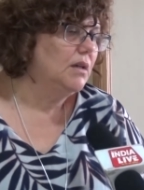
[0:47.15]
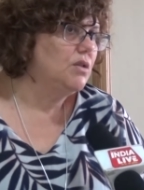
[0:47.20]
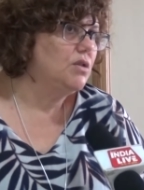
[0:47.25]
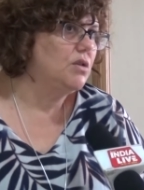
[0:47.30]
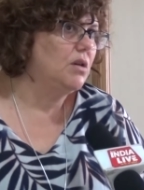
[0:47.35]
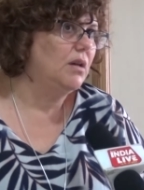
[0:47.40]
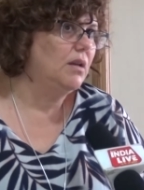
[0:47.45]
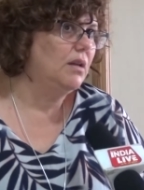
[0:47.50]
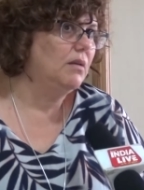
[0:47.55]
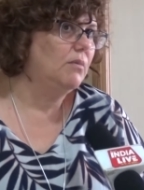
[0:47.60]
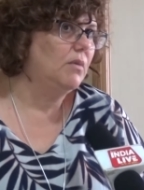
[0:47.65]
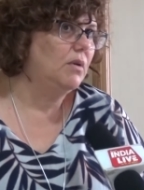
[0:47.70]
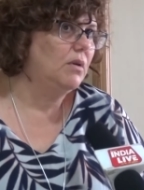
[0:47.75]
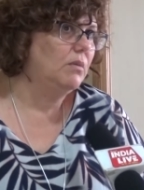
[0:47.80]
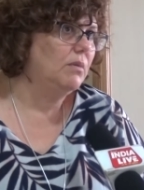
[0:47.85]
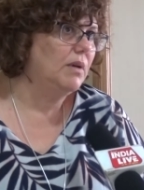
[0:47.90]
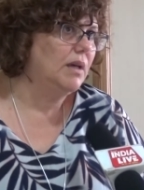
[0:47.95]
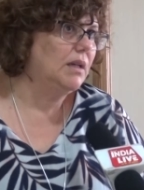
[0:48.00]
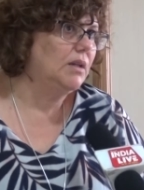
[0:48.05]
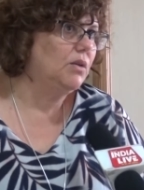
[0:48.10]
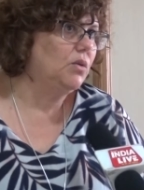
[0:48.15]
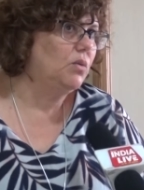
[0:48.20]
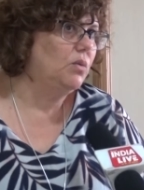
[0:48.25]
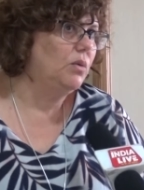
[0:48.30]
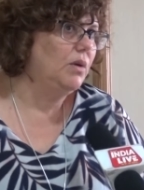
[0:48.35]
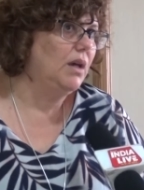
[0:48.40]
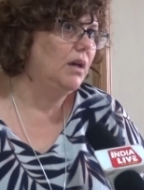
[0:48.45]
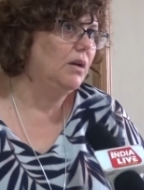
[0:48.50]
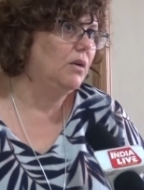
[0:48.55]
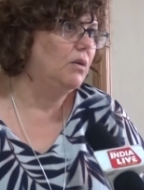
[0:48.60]
So at the moment,
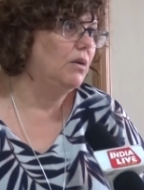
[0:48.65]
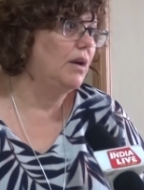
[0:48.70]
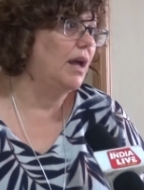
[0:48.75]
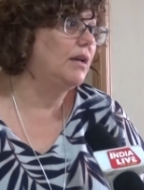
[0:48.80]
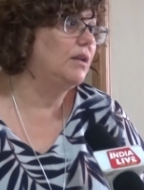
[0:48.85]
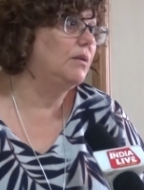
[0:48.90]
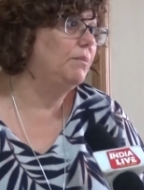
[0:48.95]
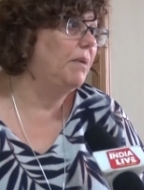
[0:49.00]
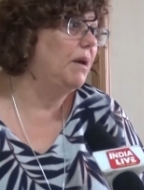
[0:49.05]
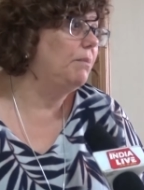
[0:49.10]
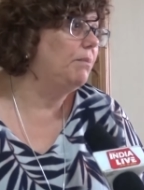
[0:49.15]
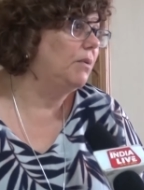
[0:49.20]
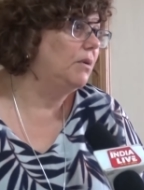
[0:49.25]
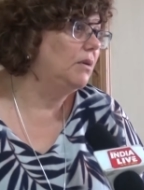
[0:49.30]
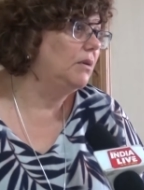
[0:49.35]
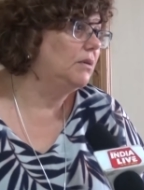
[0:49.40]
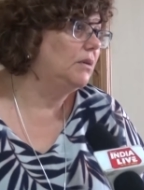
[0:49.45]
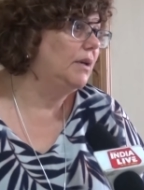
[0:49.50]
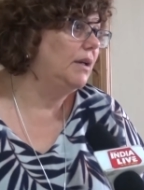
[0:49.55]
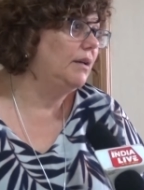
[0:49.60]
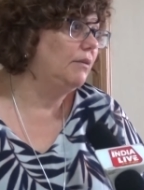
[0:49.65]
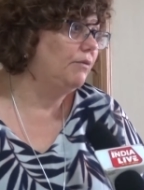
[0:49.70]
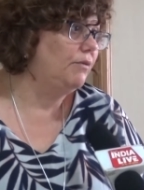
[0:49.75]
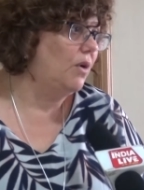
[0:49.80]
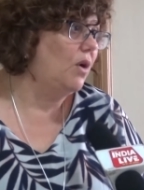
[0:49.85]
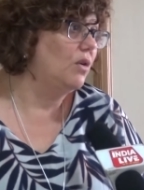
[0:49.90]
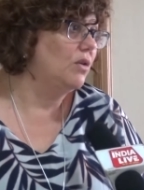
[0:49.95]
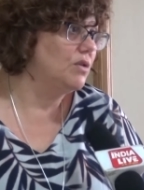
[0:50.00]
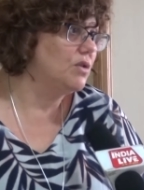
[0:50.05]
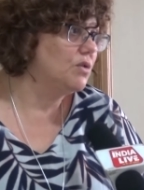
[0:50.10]
we connect people and
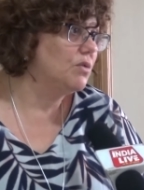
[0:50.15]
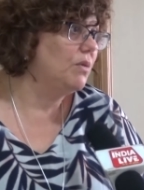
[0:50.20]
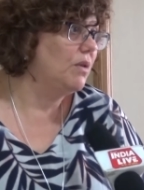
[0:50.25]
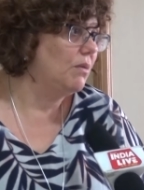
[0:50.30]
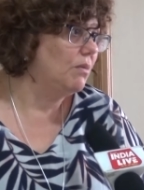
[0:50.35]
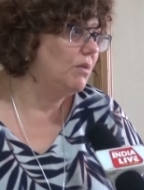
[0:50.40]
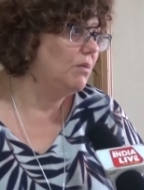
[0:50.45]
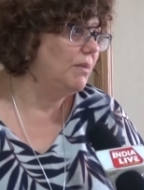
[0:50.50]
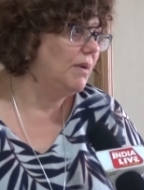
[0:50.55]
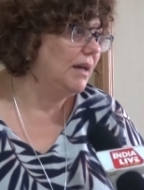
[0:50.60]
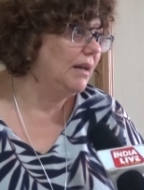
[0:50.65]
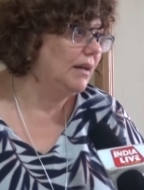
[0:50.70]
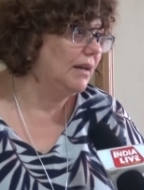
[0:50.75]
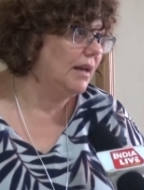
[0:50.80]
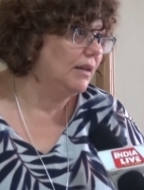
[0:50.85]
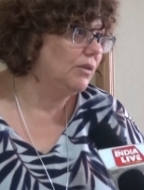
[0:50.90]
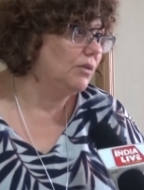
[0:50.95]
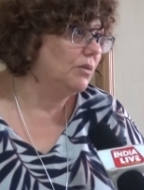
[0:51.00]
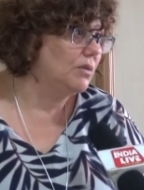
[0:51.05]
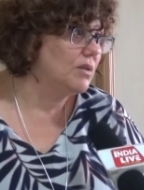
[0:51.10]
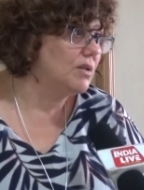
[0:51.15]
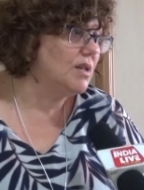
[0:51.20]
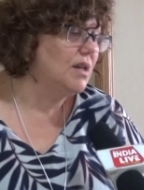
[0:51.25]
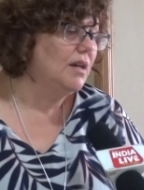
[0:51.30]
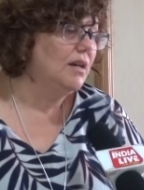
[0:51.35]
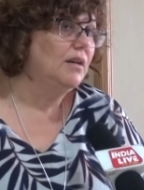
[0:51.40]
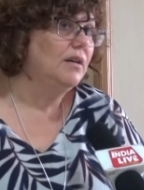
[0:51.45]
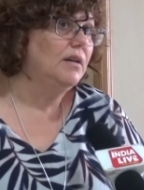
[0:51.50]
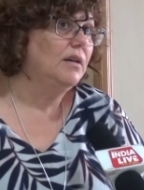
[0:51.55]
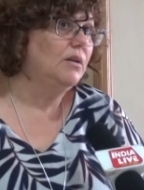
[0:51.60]
phones with mobile networks.
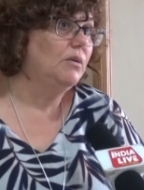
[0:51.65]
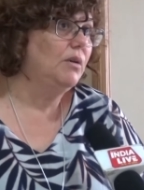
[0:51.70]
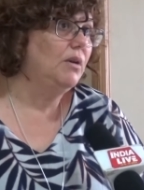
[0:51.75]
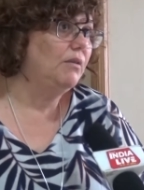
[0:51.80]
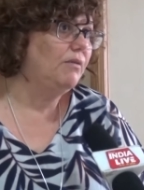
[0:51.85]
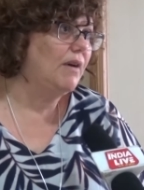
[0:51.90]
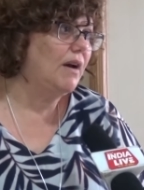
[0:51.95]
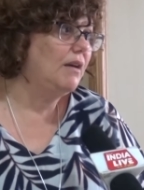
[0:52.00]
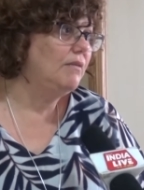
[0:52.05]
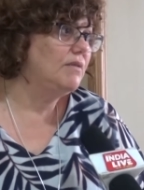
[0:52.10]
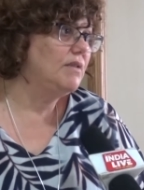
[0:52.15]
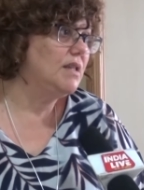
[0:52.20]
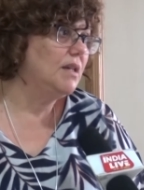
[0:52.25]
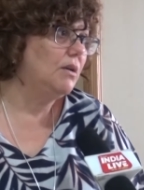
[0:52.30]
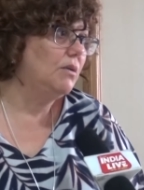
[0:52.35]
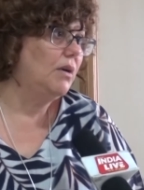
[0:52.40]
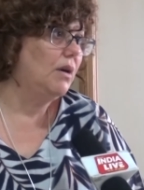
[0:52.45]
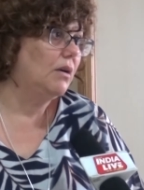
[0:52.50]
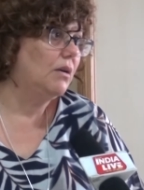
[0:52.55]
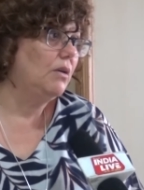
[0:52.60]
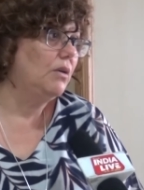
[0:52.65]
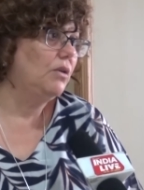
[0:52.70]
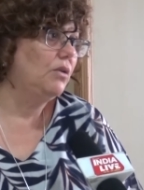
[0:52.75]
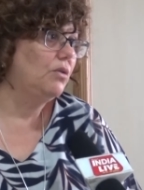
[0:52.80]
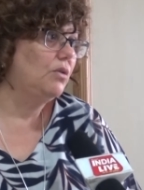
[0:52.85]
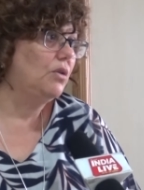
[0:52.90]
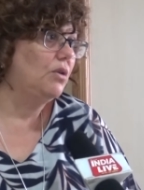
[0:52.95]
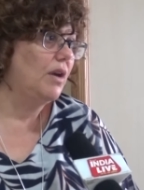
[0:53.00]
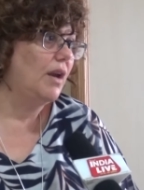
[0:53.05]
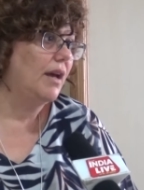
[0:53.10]
With 5G, we are going
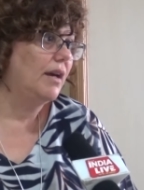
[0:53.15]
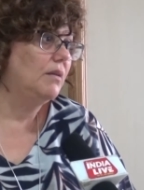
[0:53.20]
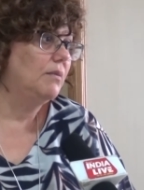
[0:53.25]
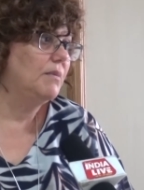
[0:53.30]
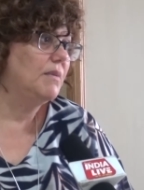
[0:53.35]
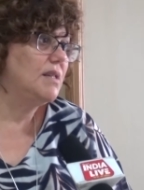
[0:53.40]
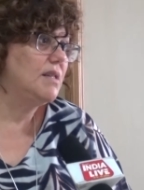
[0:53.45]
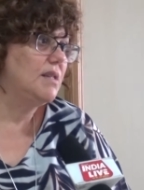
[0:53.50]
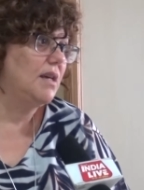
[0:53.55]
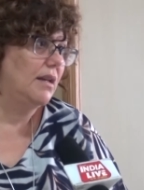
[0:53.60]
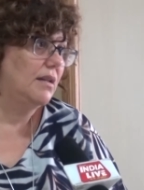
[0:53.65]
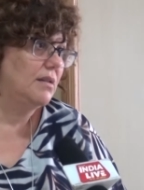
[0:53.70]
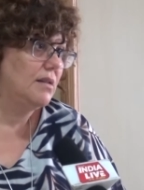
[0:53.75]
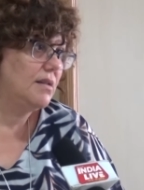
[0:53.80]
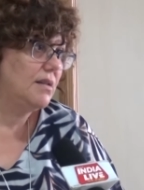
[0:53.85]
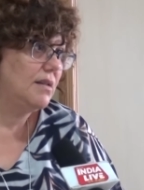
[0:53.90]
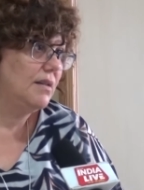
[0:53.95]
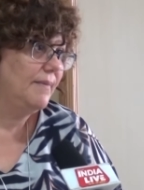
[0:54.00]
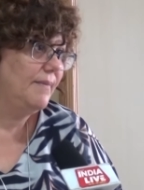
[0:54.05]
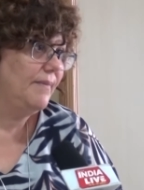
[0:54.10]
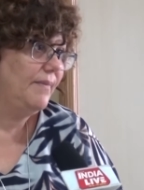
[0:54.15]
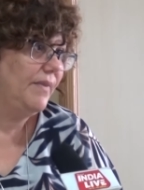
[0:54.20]
to connect machines,